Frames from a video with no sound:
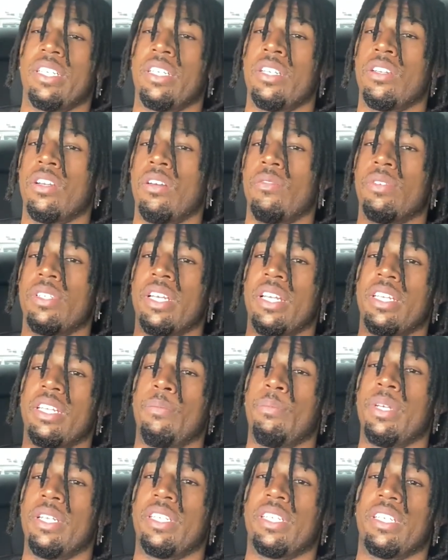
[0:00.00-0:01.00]
you know what I'm saying, to
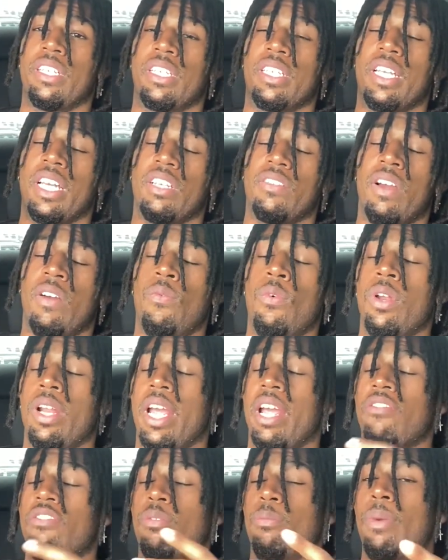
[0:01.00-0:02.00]
be successful. I want
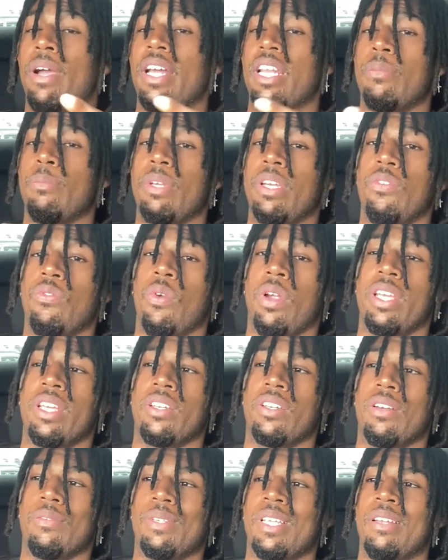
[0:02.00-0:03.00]
everybody to be great, you
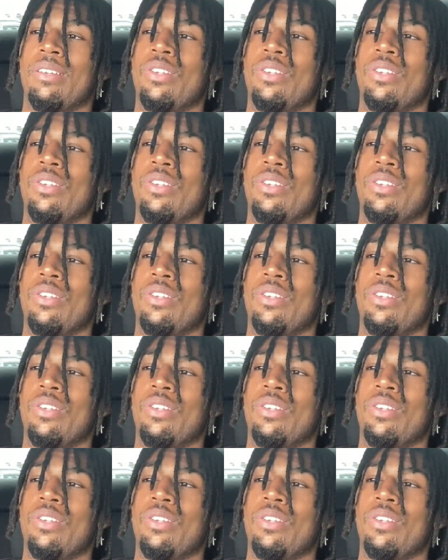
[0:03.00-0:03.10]
know what I'm saying?